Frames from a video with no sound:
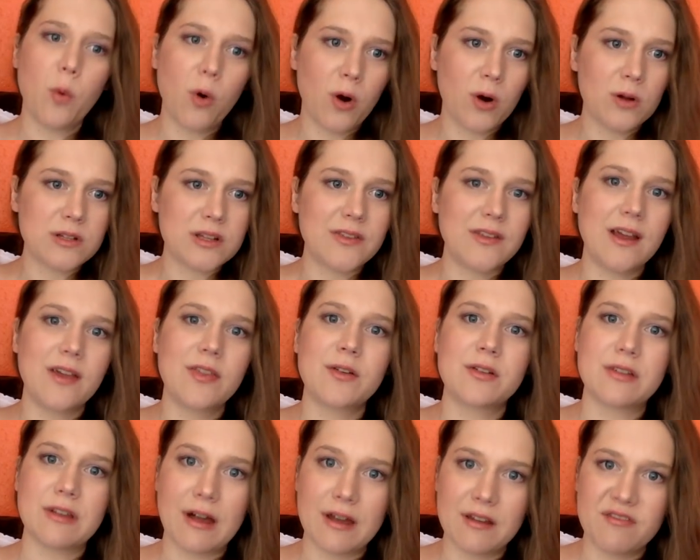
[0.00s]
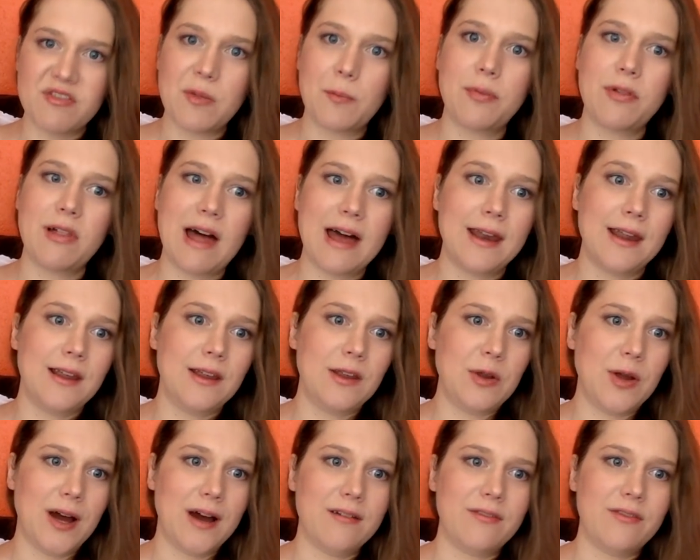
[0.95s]
world, on the other side of the planet,
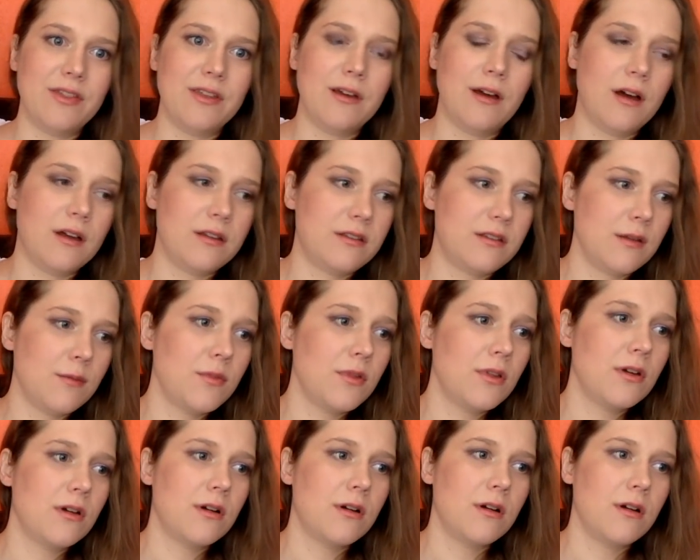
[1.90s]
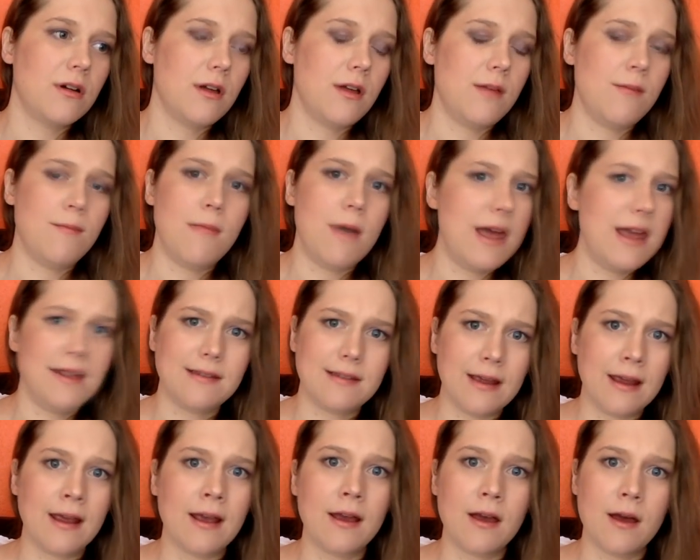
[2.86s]
you have a similar
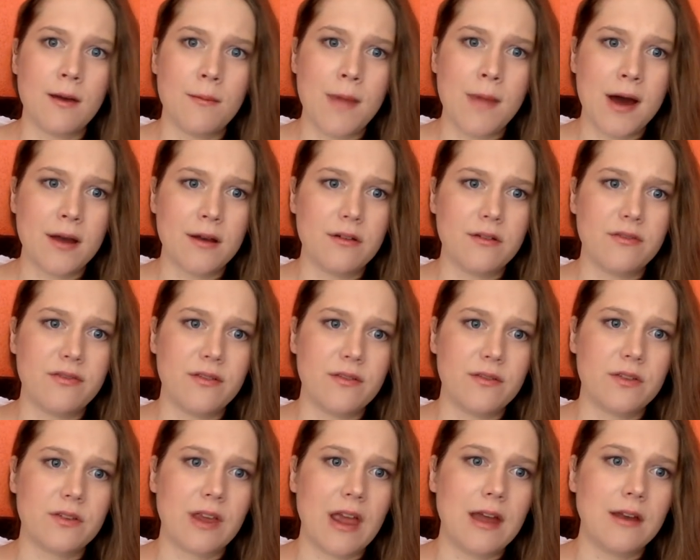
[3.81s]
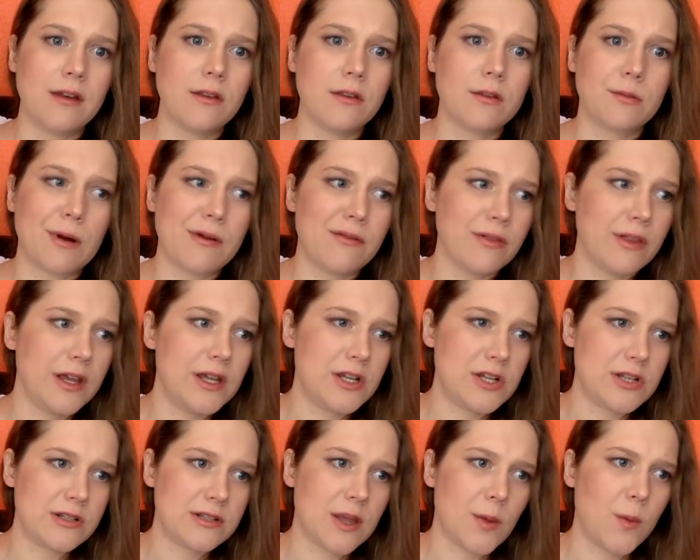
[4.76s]
amazing amount of scandalous
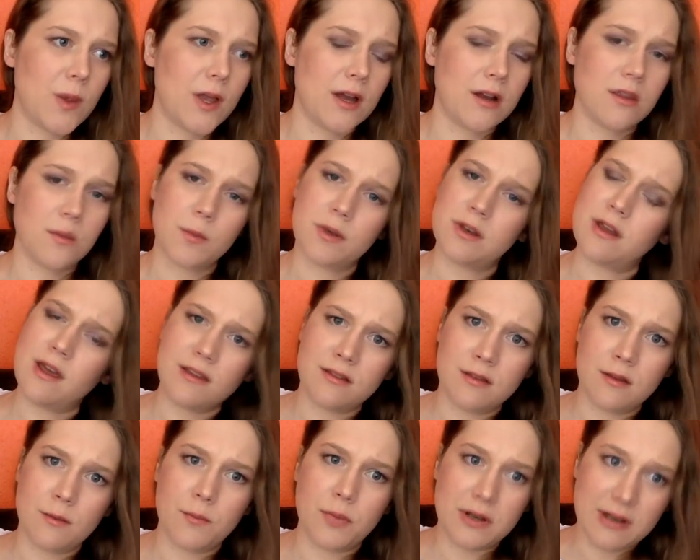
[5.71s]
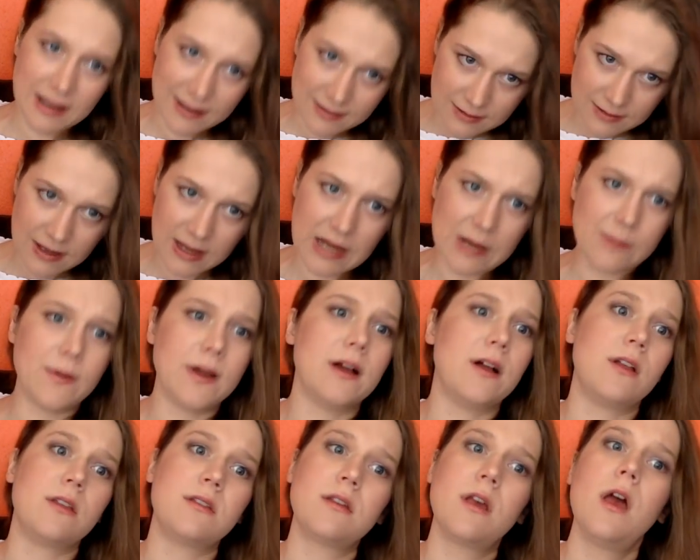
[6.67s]
revelations coming out of the Podesta
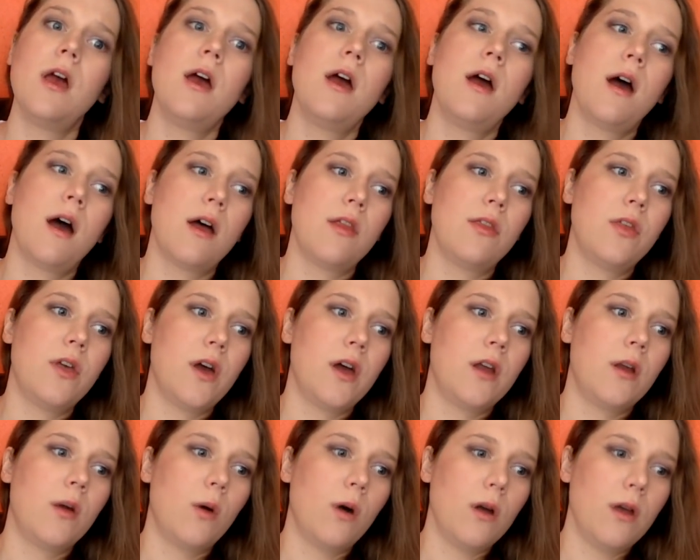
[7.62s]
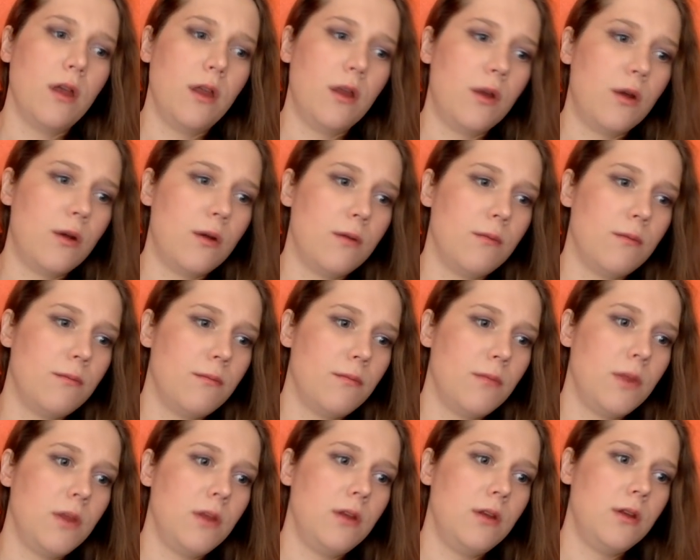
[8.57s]
emails that,
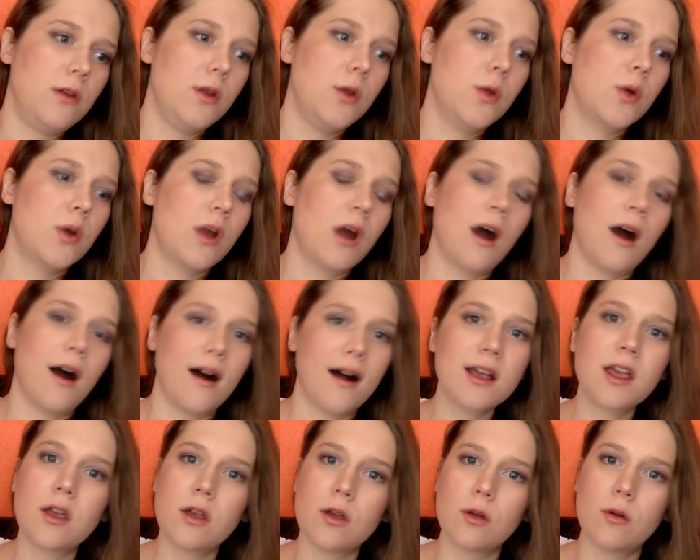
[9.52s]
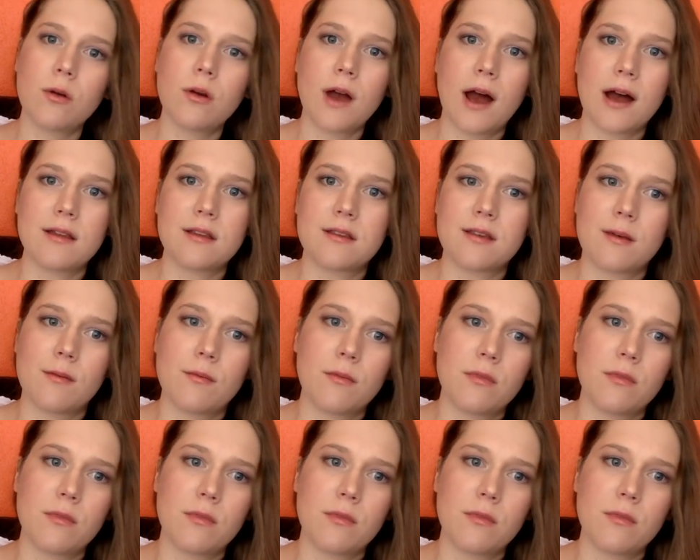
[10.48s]
you could argue has